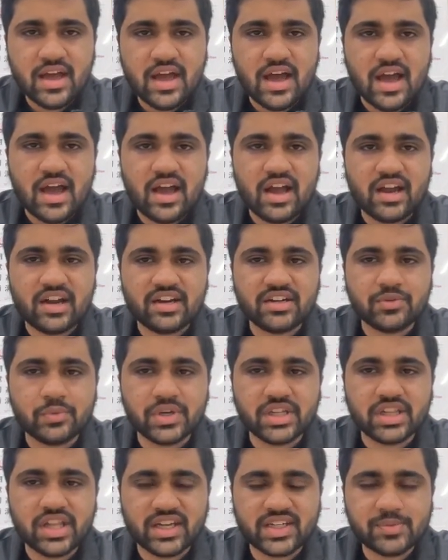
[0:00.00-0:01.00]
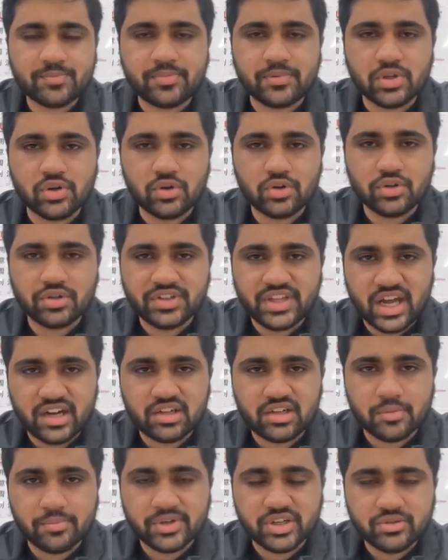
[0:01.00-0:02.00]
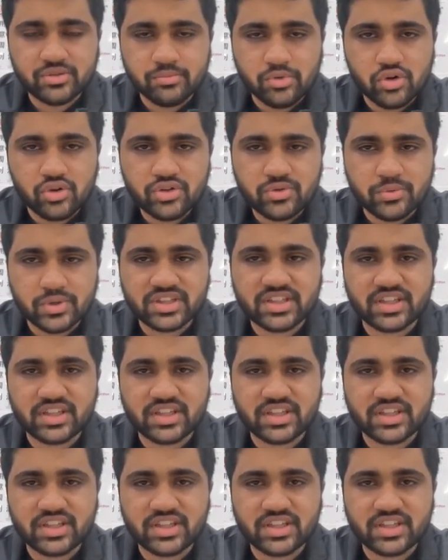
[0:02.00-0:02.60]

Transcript: and we'll explore that a bit more with